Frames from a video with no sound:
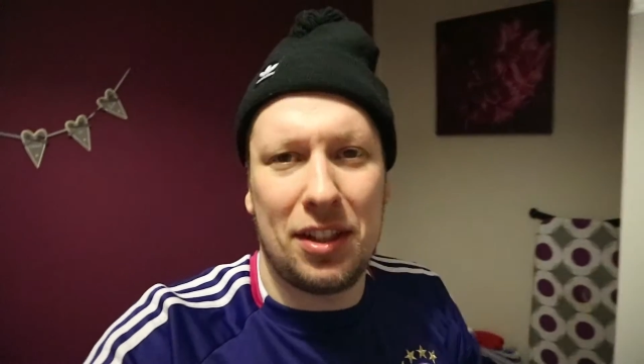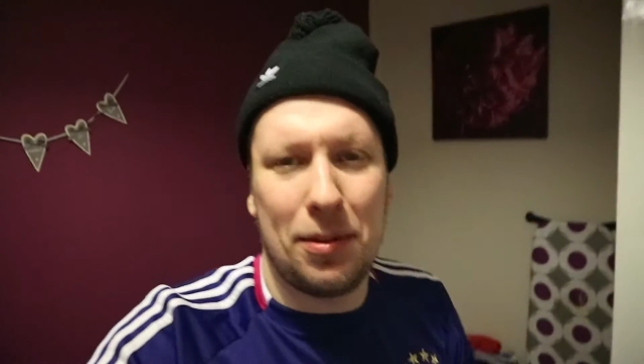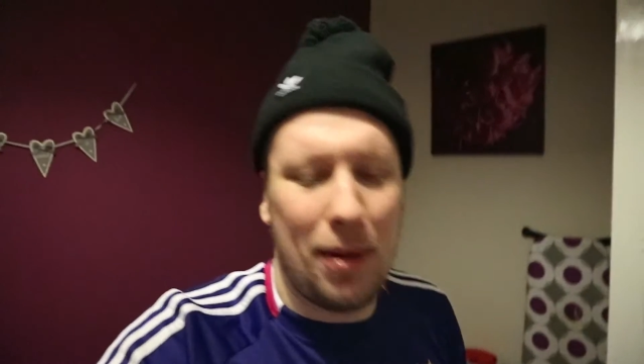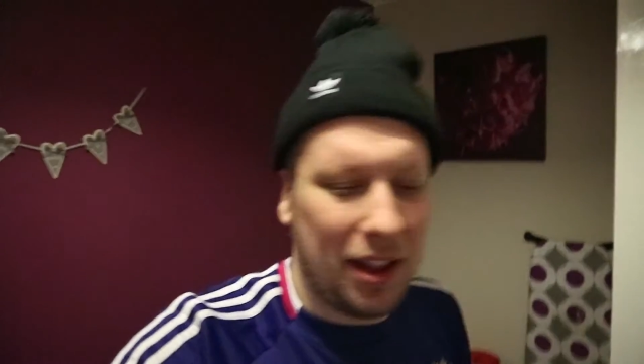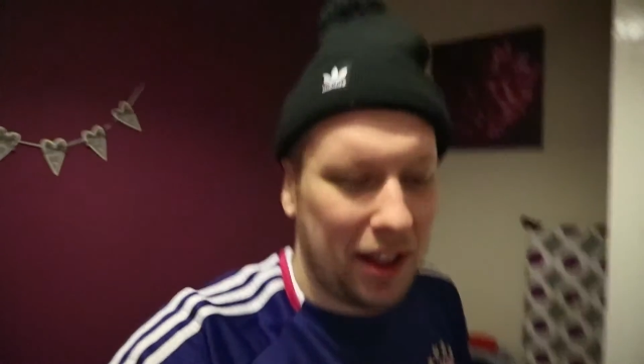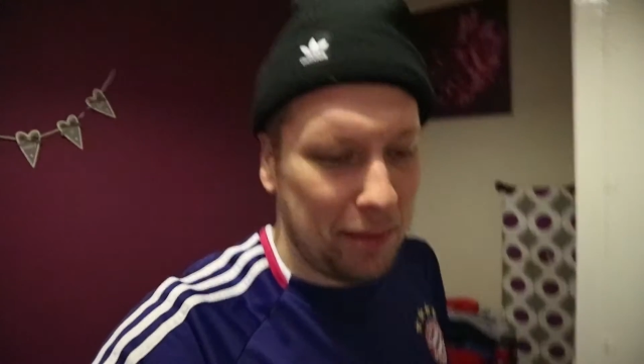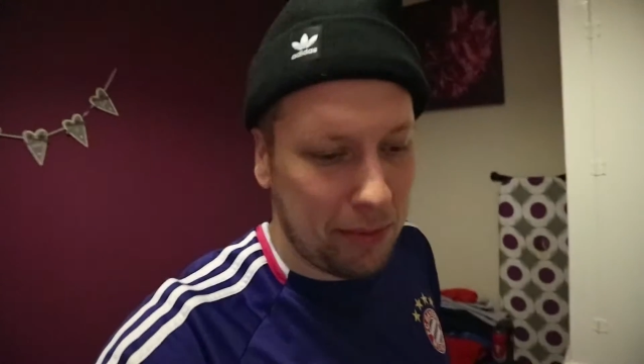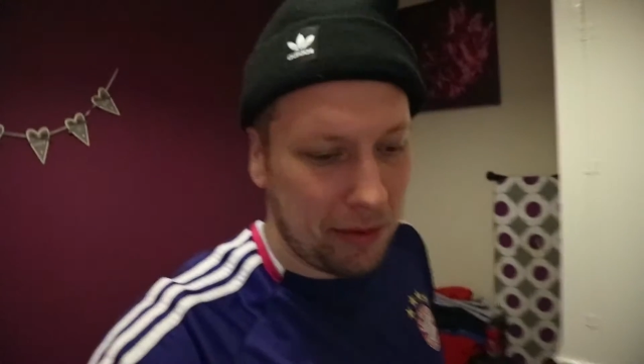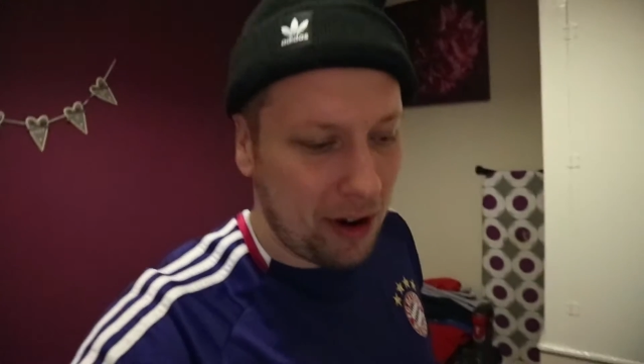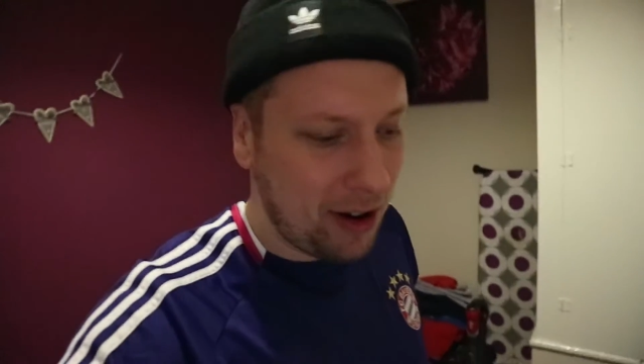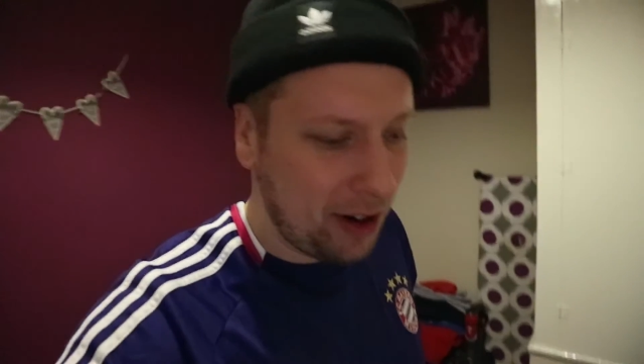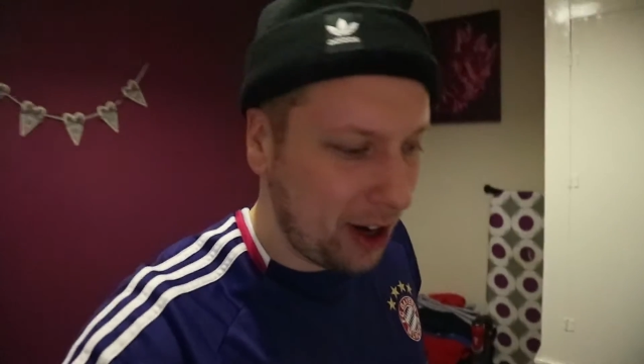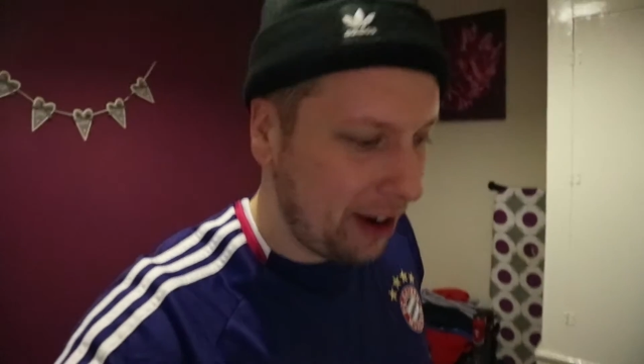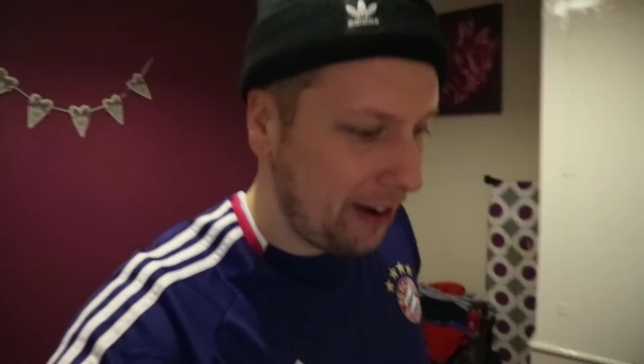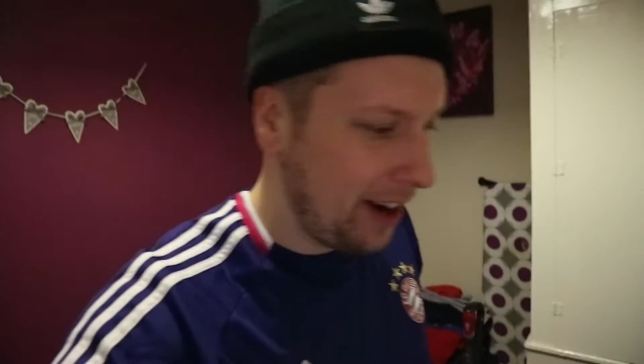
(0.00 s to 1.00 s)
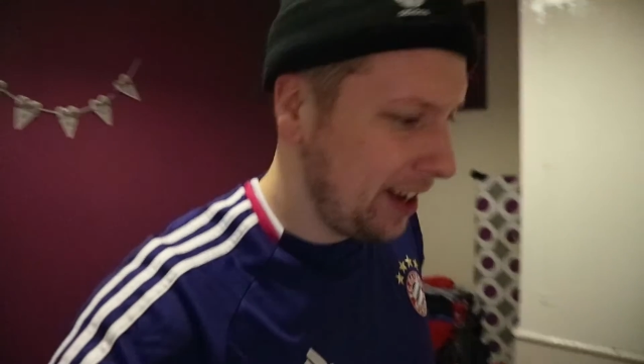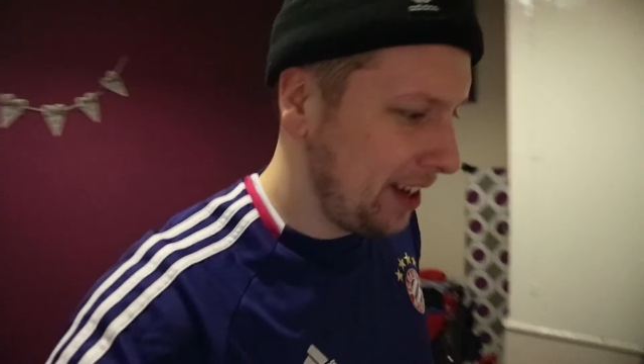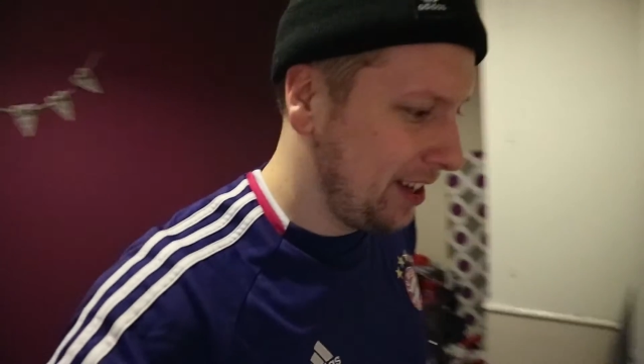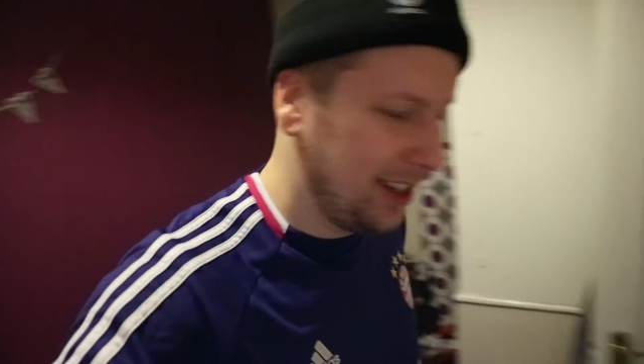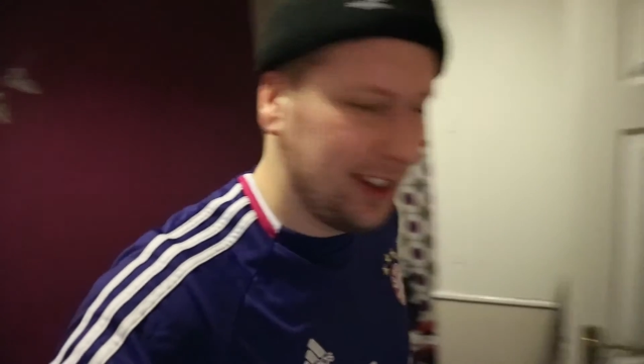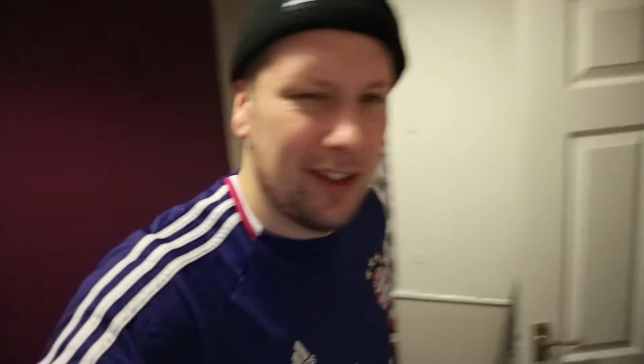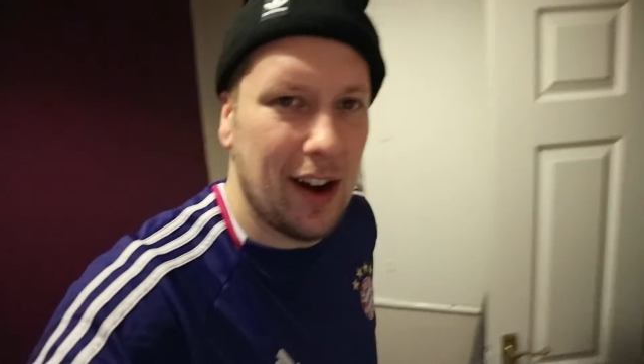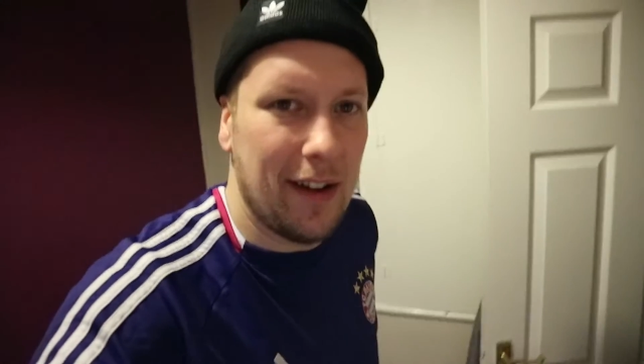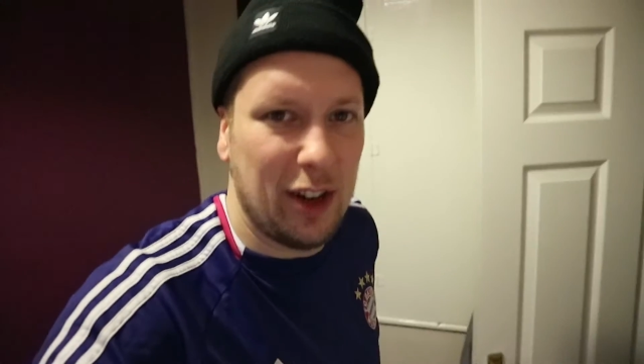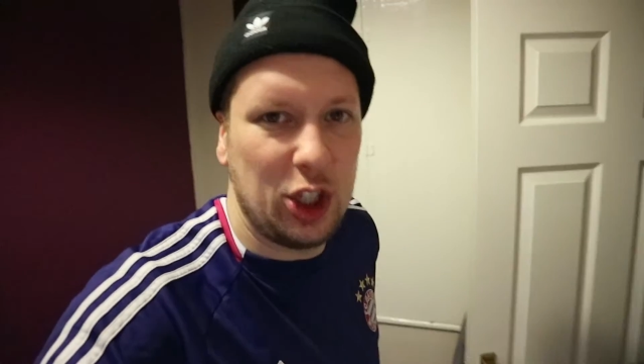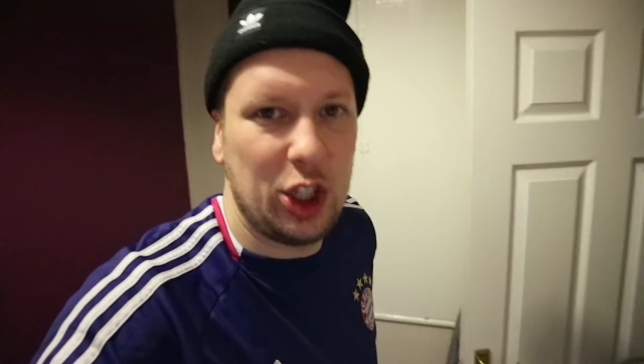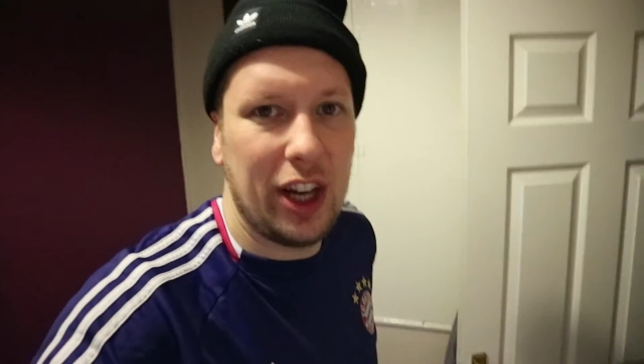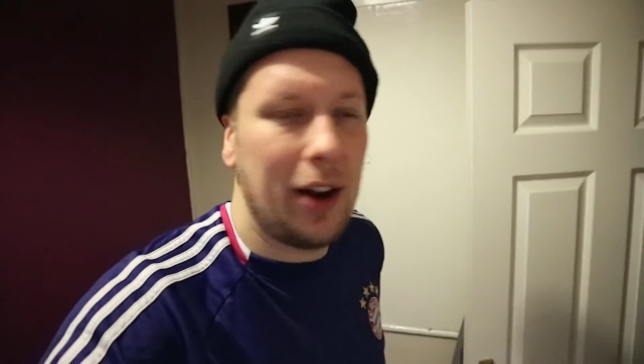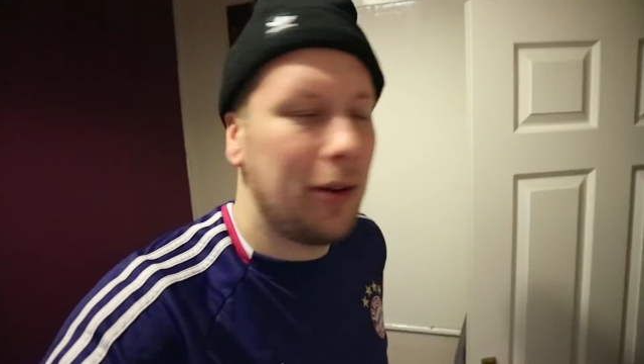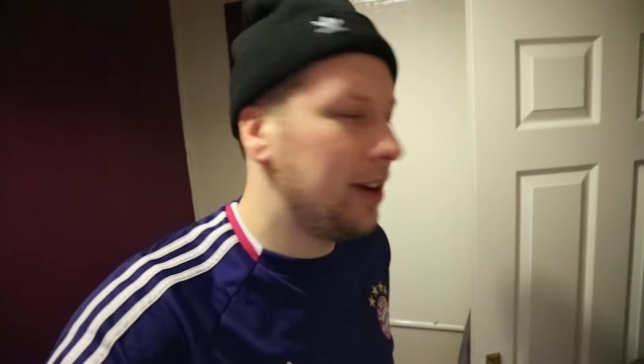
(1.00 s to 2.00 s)
smelling prawn curry. I'm gonna have a
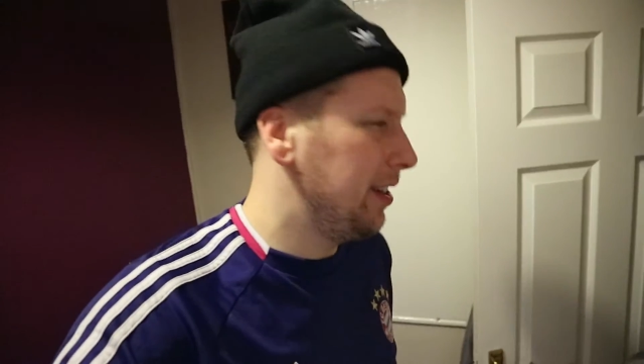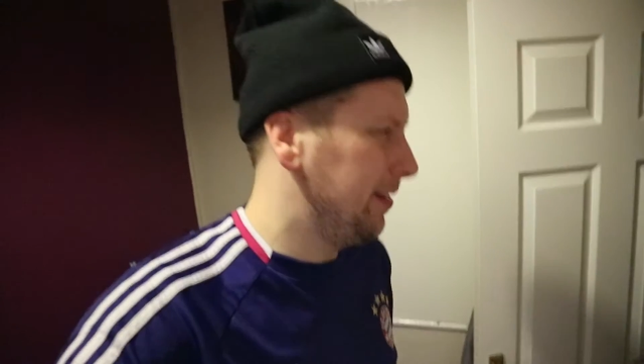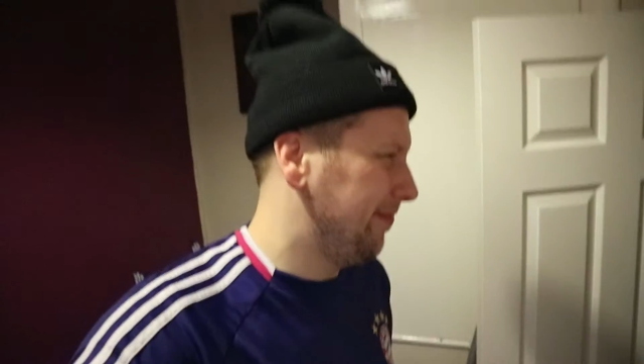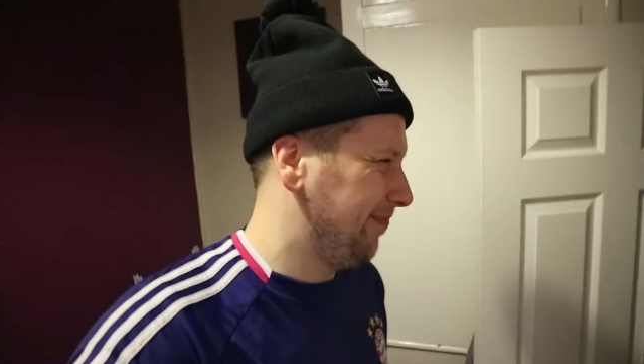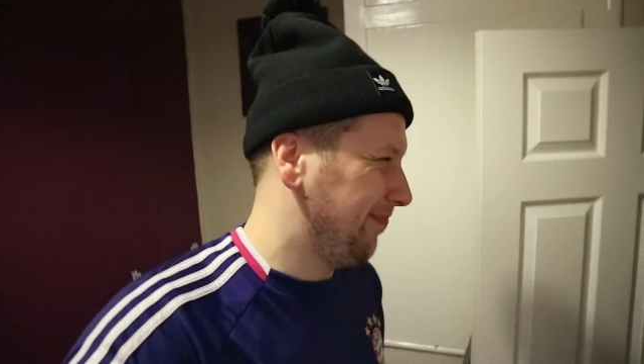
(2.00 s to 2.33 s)
shower.